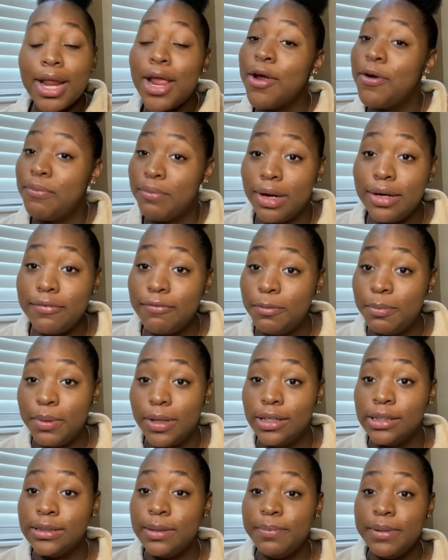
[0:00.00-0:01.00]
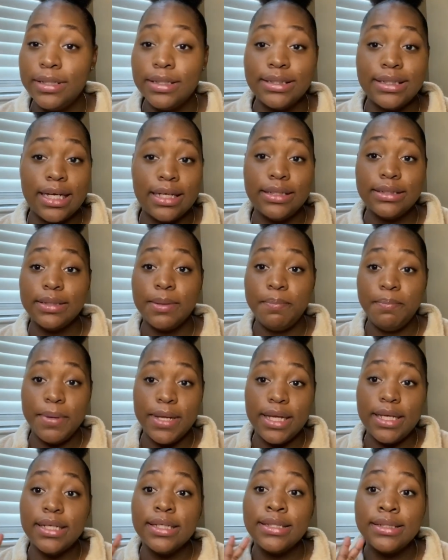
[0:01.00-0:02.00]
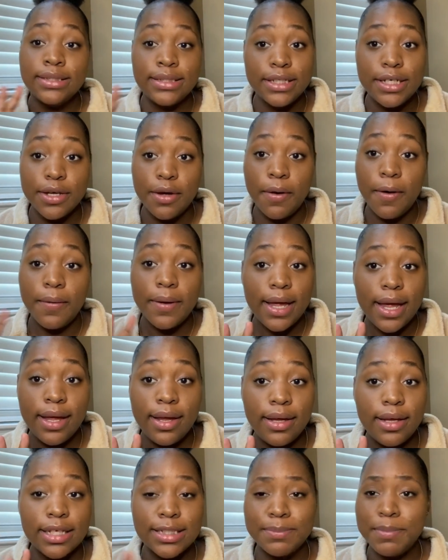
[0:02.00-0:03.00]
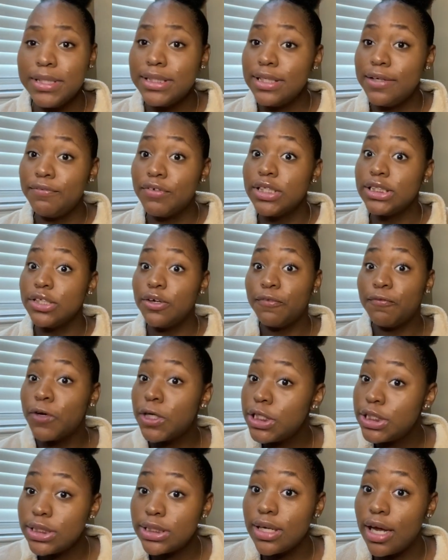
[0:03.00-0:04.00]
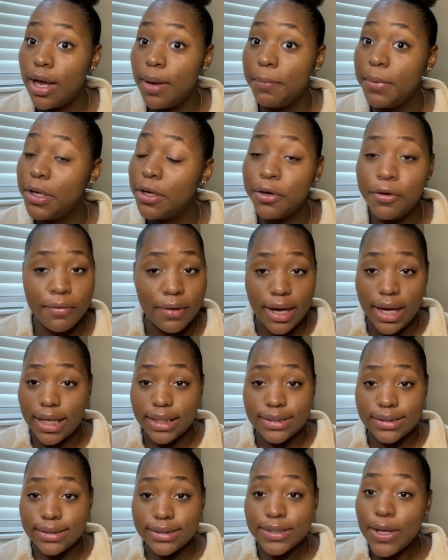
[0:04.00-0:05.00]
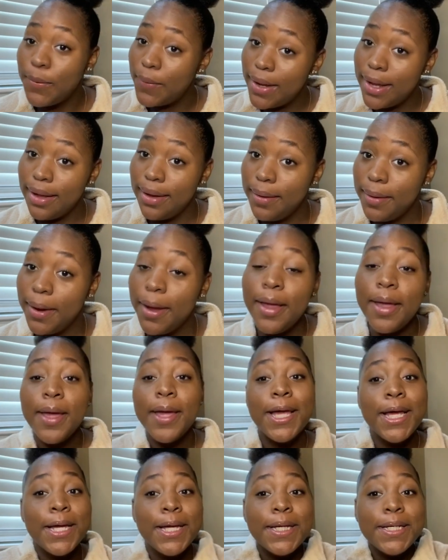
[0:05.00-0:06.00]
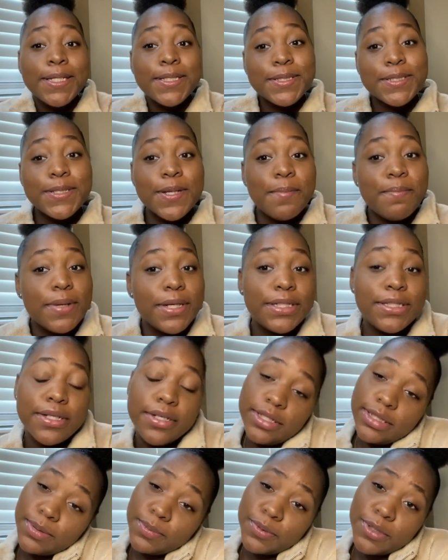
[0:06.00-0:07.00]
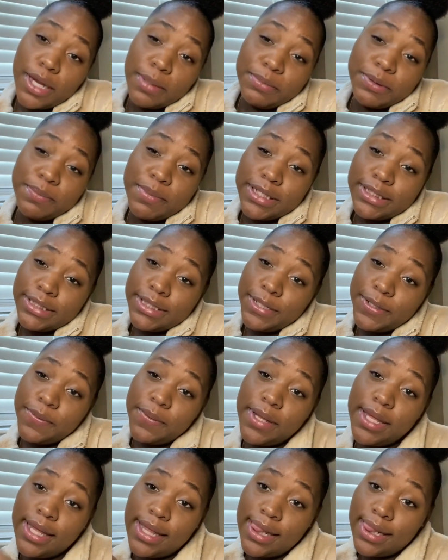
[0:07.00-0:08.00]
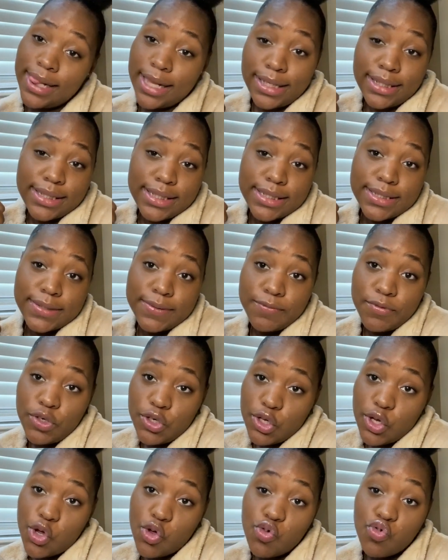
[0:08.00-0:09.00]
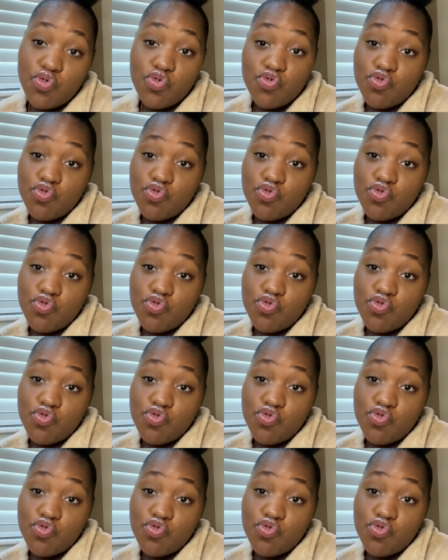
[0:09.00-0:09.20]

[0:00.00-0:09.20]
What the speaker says: round of applause, because that is a big deal, okay? Especially if it's your first job. Congrats, okay? So make sure you subscribe to my channel and like this video.